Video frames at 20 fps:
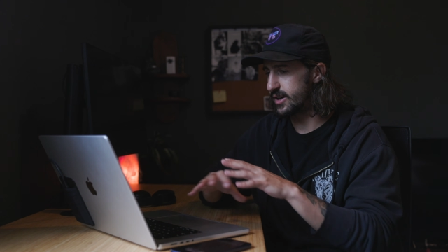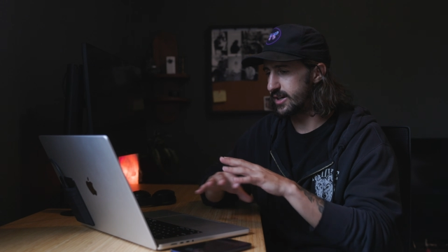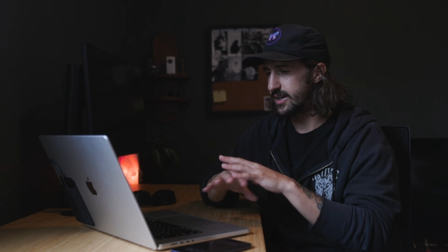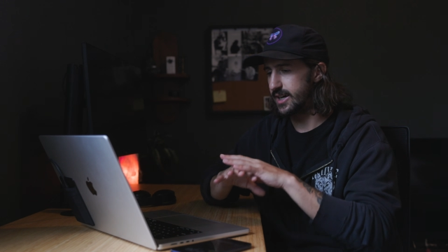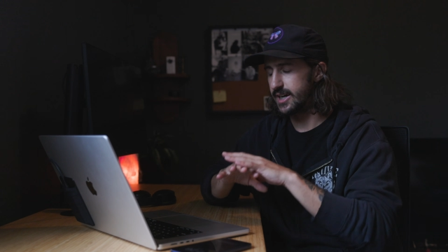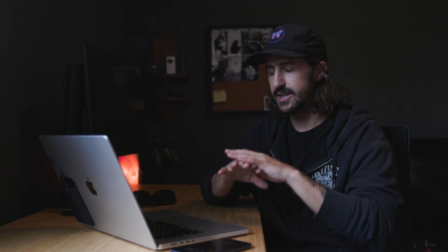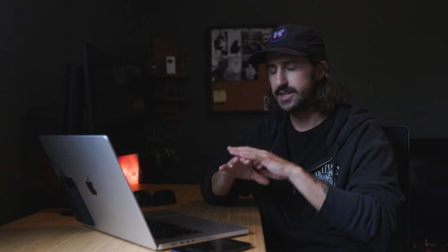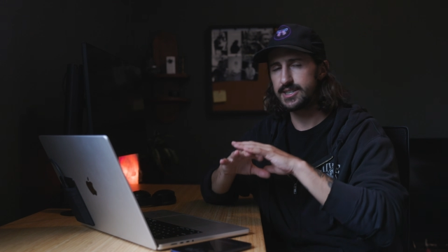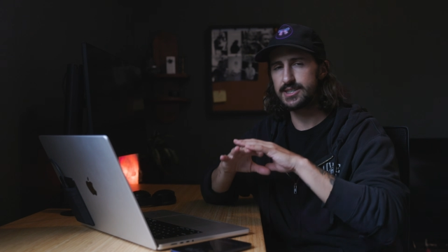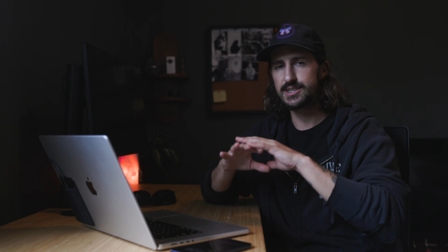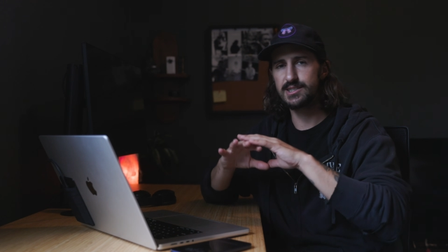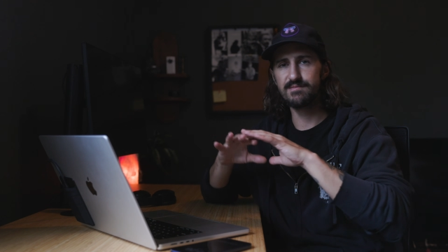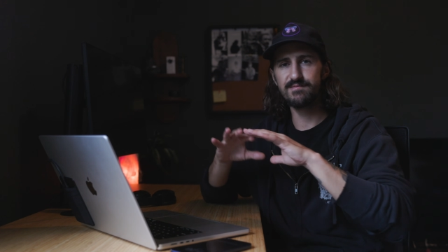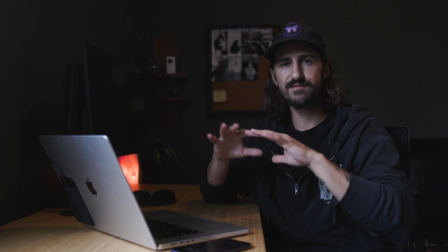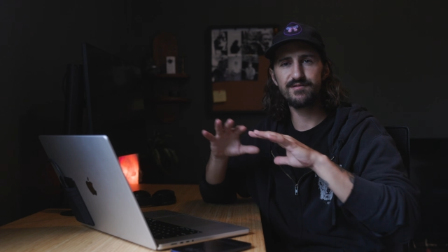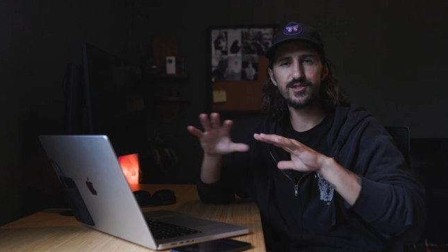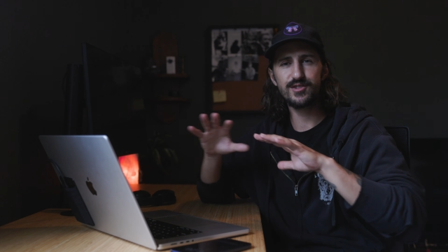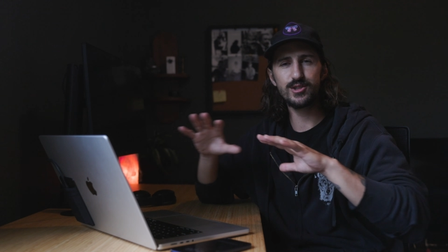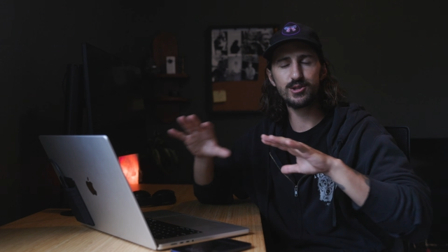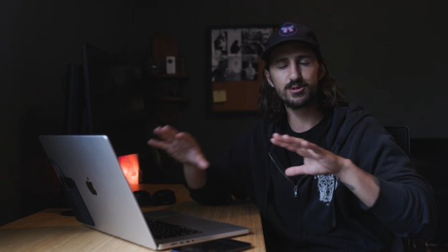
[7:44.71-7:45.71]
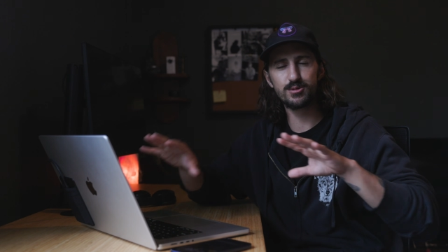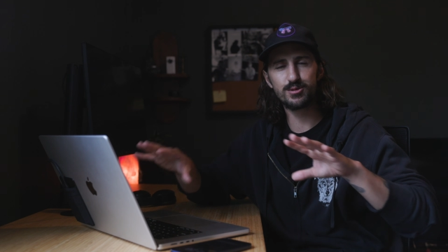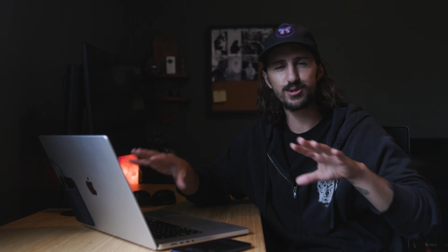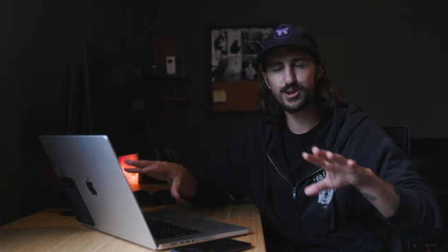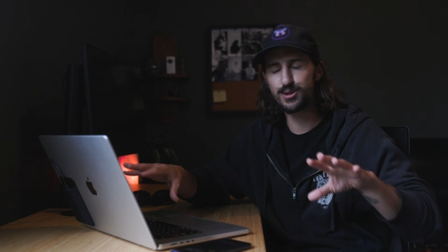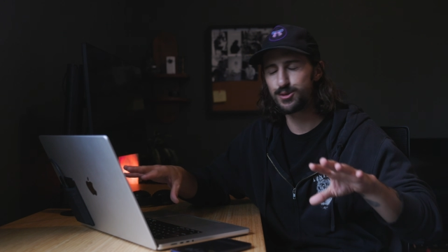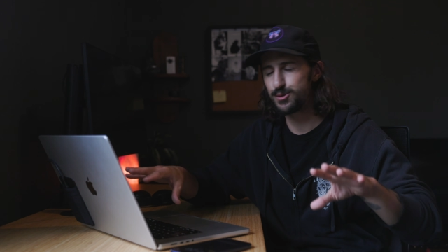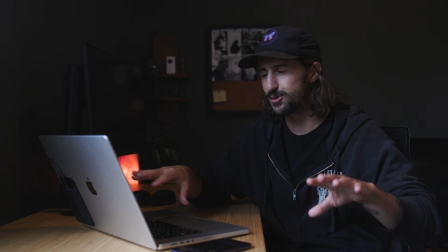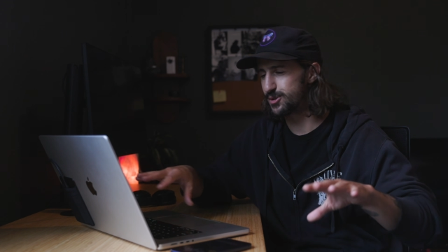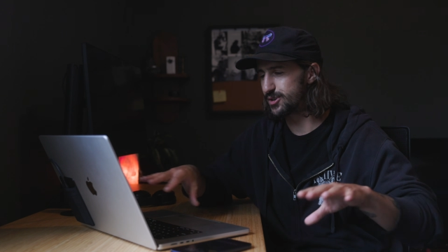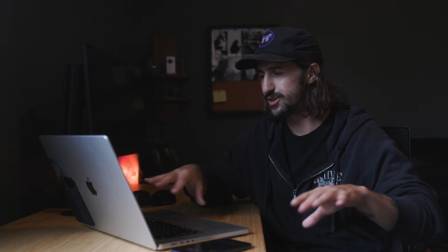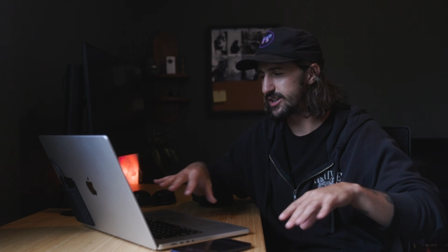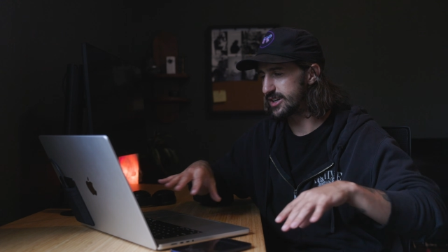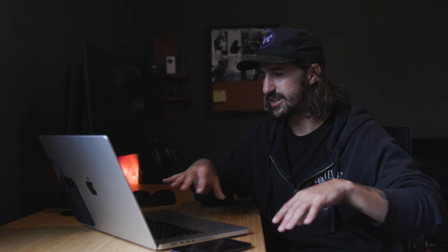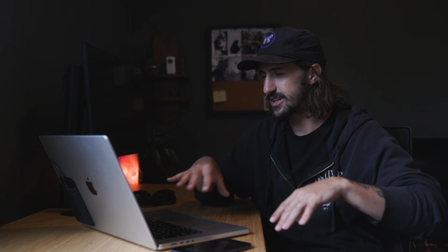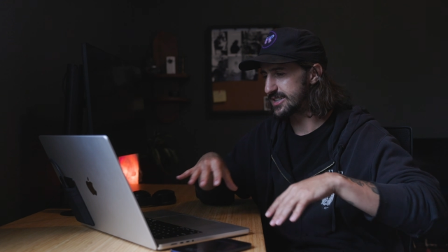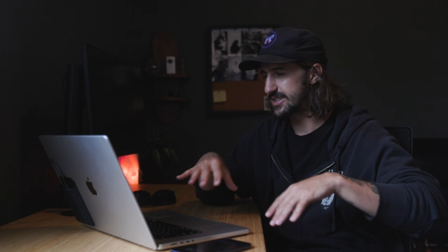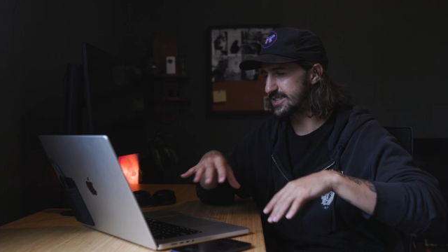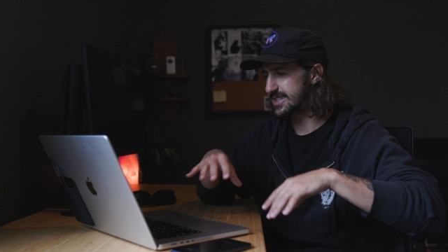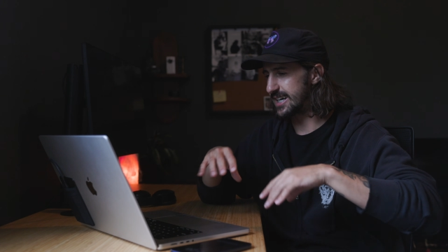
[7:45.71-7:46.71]
I added some field
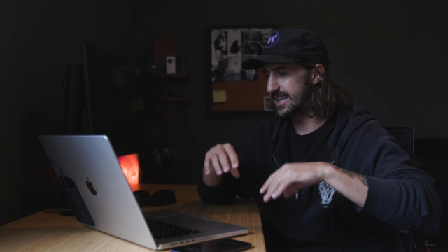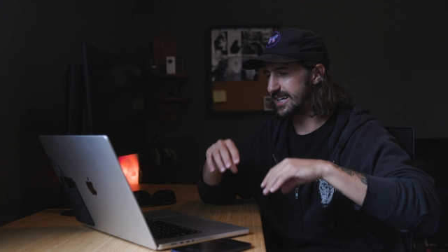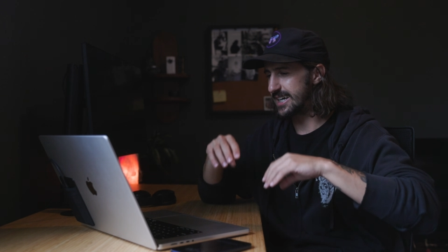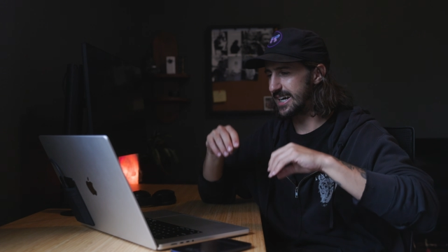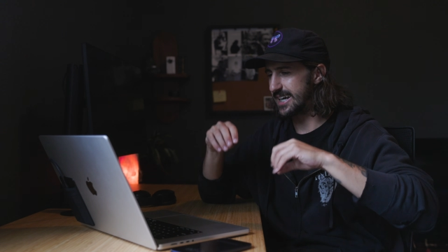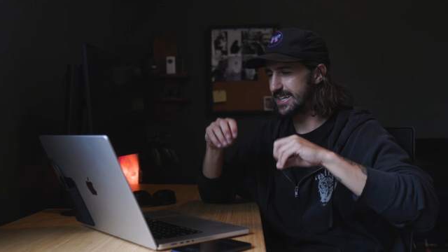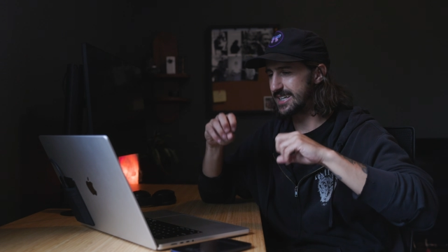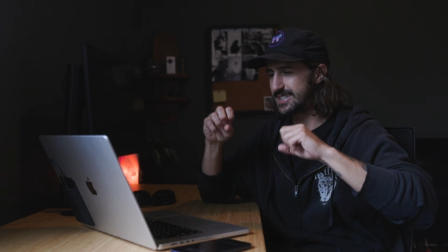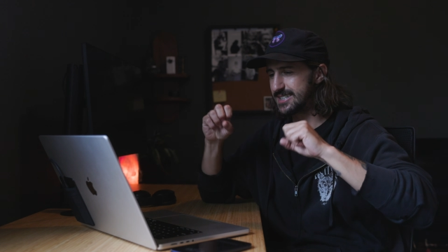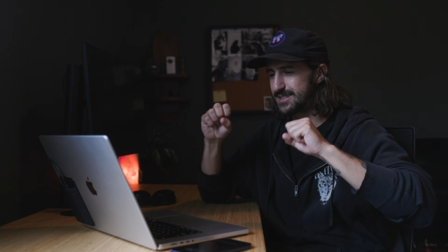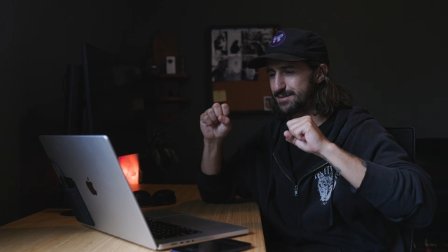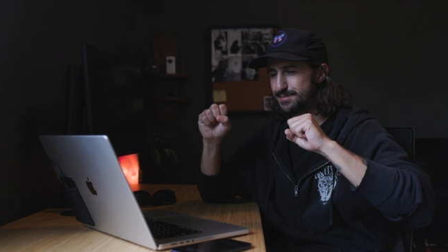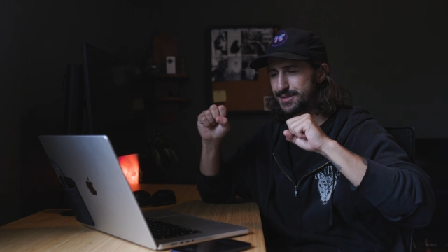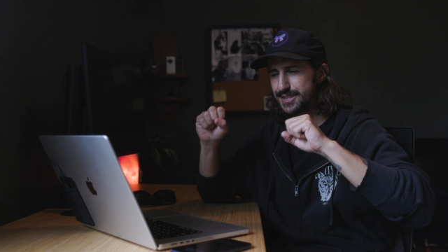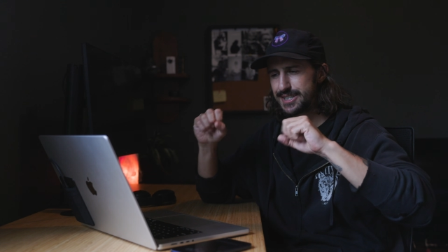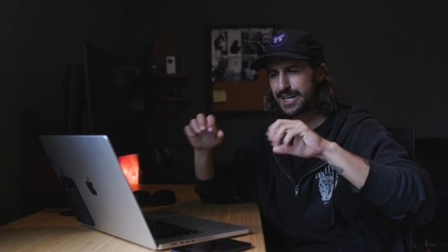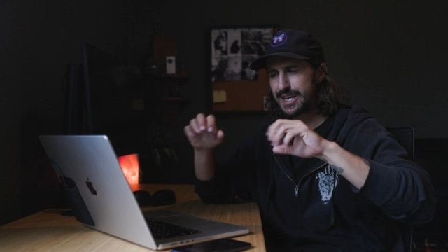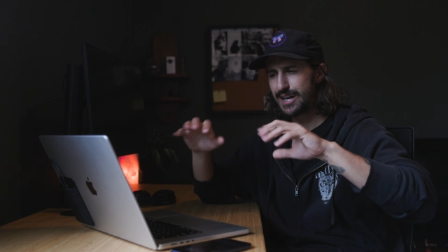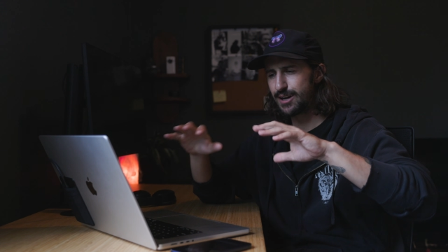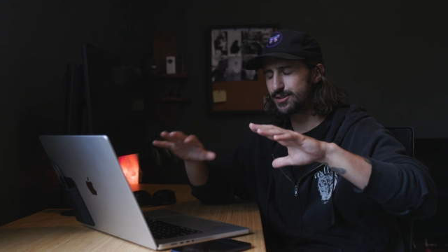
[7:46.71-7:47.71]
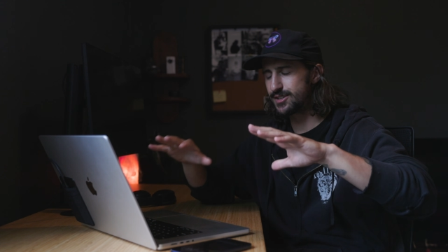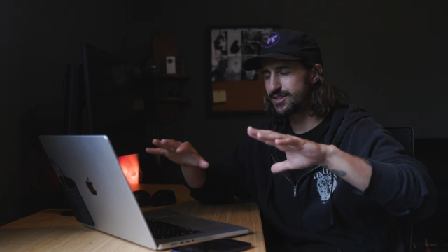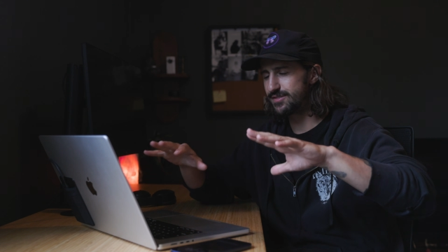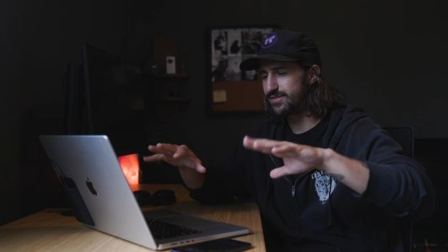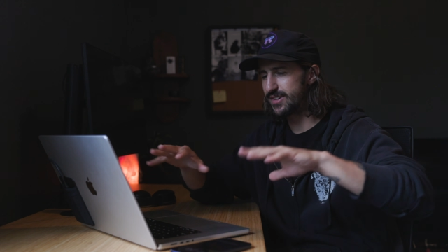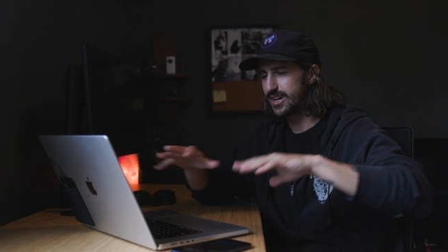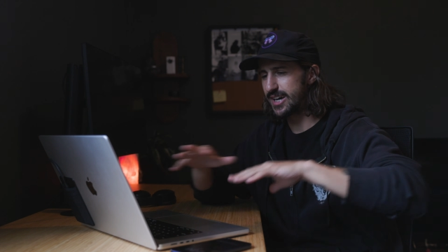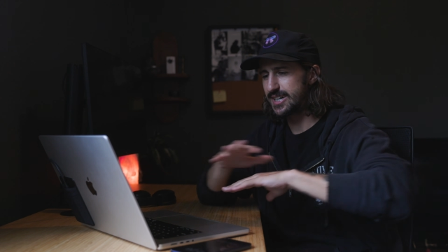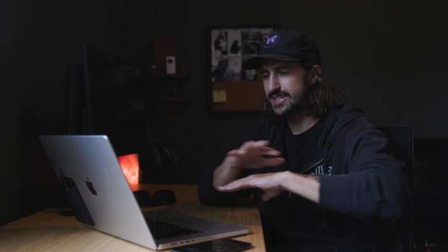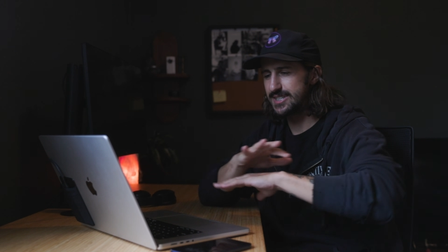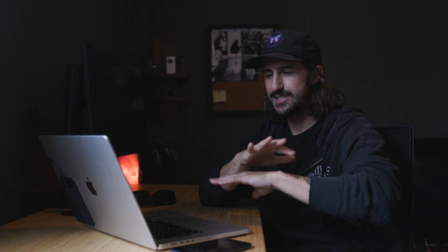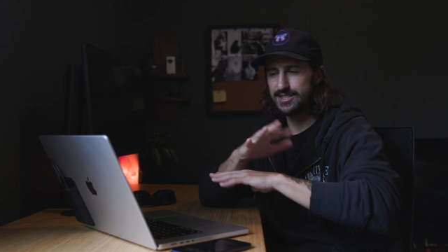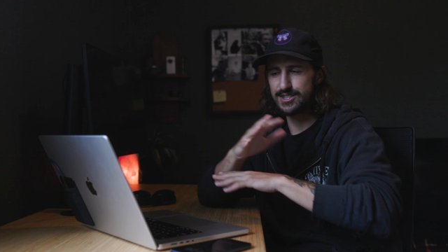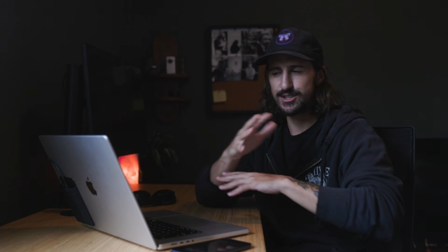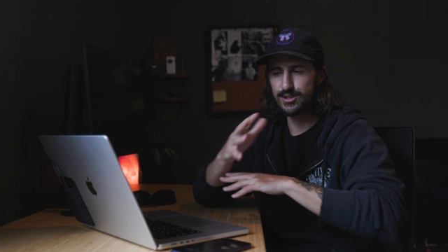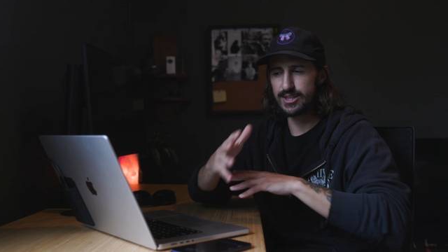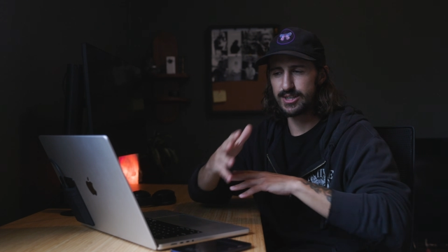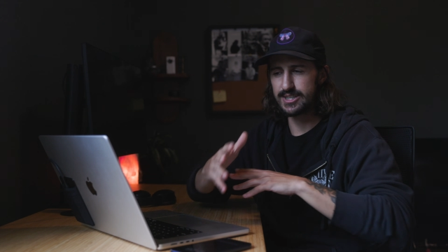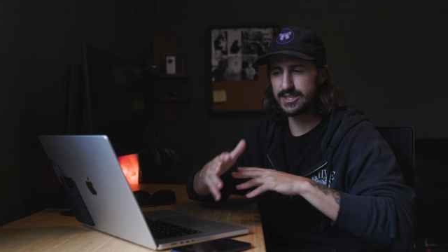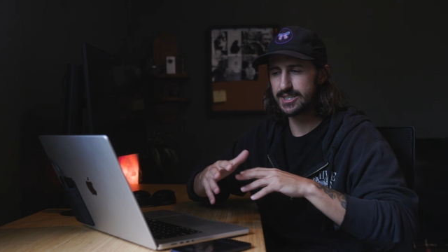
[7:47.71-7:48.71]
recordings, I added some sound effects and
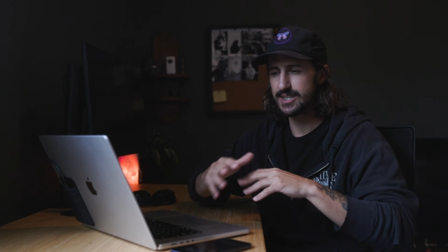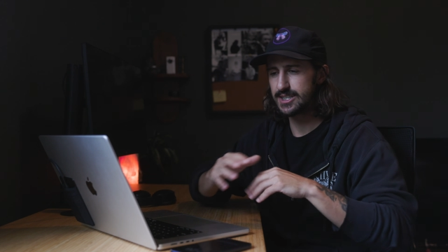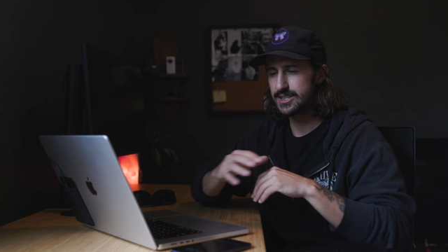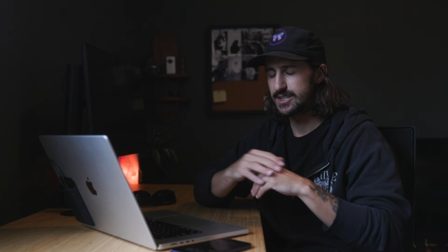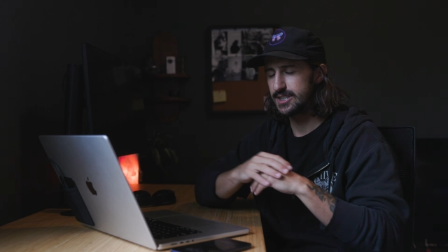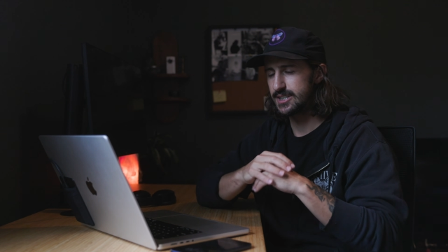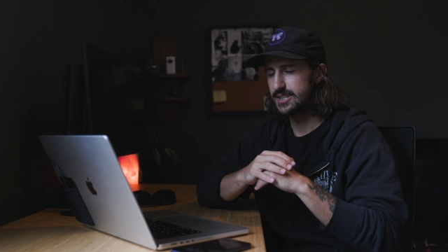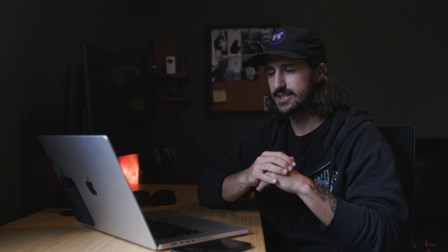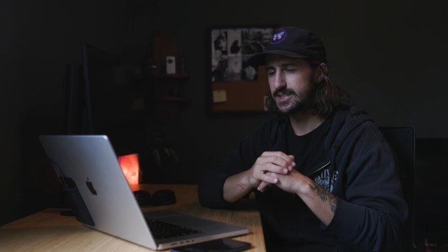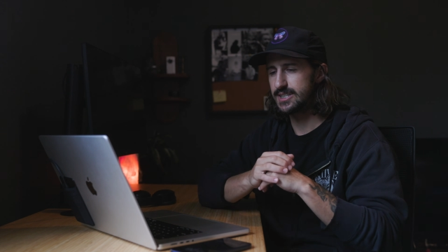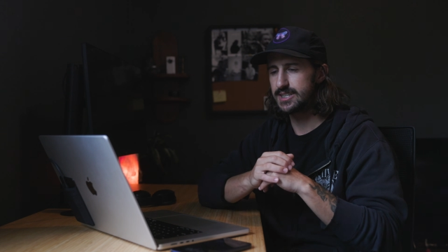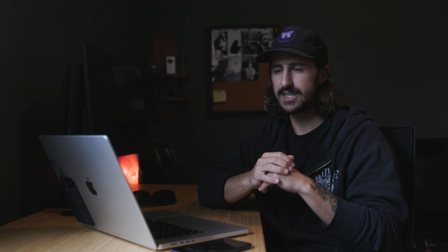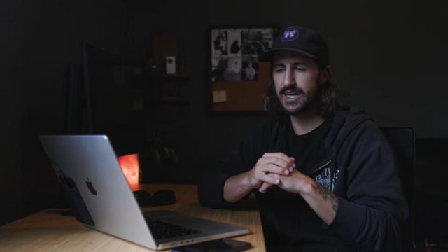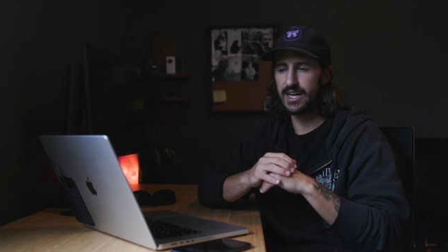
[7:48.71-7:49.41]
transitions.